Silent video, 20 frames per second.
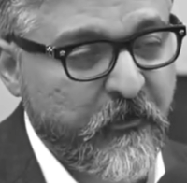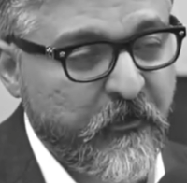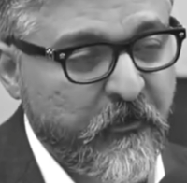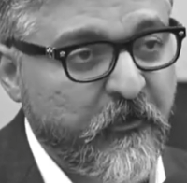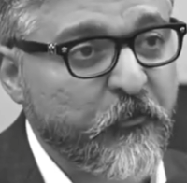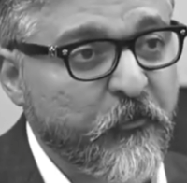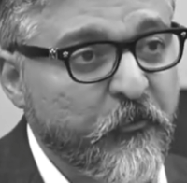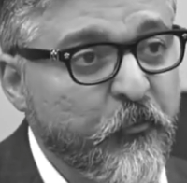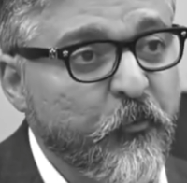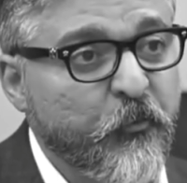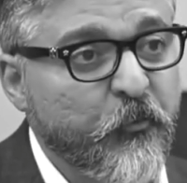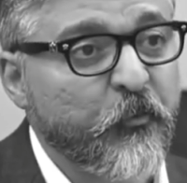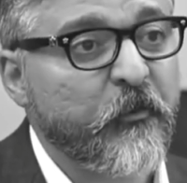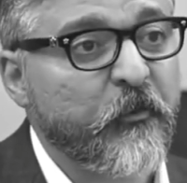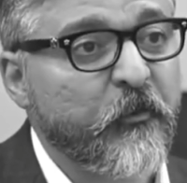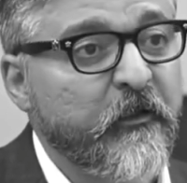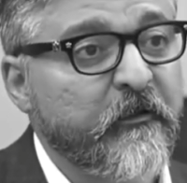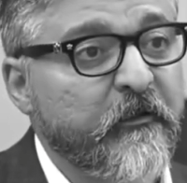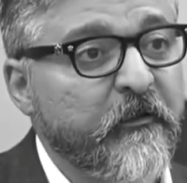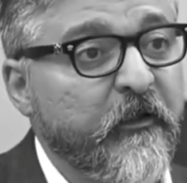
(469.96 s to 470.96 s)
a
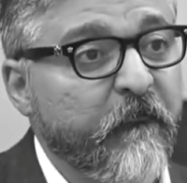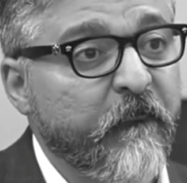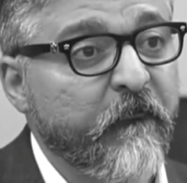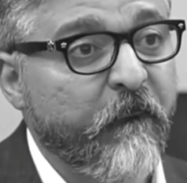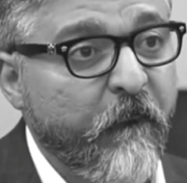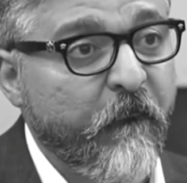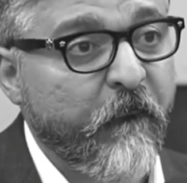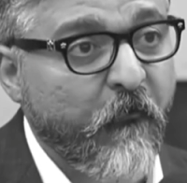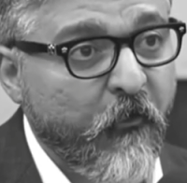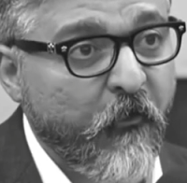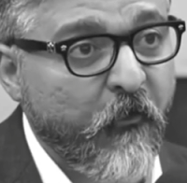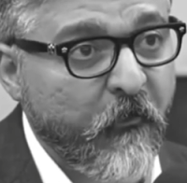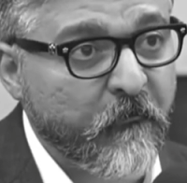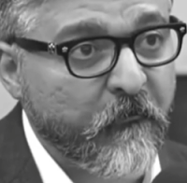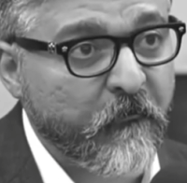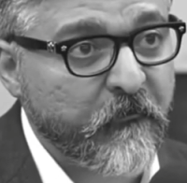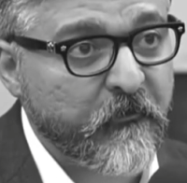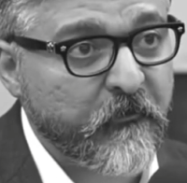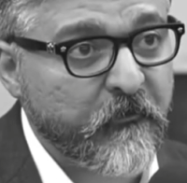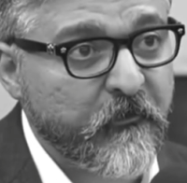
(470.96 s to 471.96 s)
school is
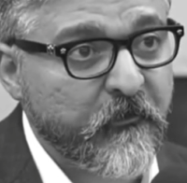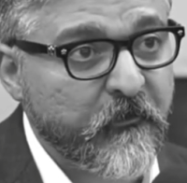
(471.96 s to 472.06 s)
informed